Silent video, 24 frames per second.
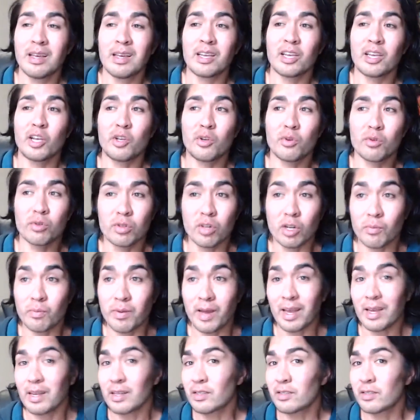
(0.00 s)
can you look
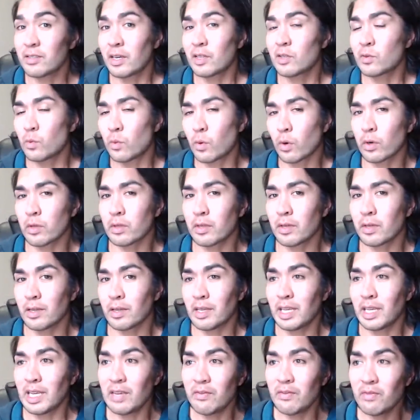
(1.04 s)
back and say it's worth it,
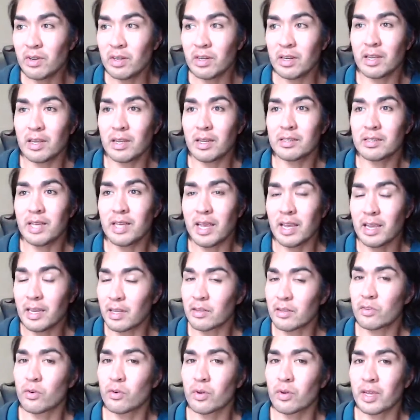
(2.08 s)
even taking
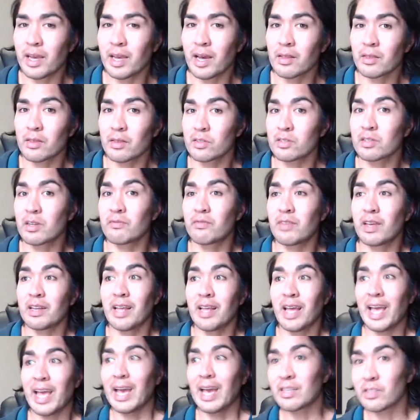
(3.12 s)
into account the stuff that
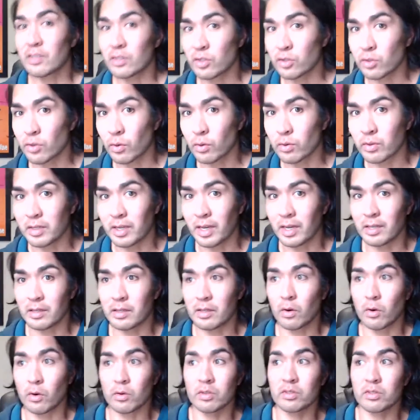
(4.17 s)
hasn't sold yet
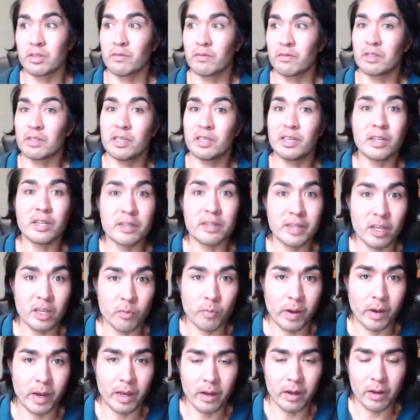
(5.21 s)
or the stuff that's in a
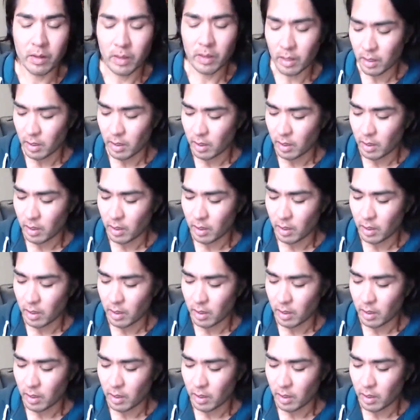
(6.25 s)
death pile?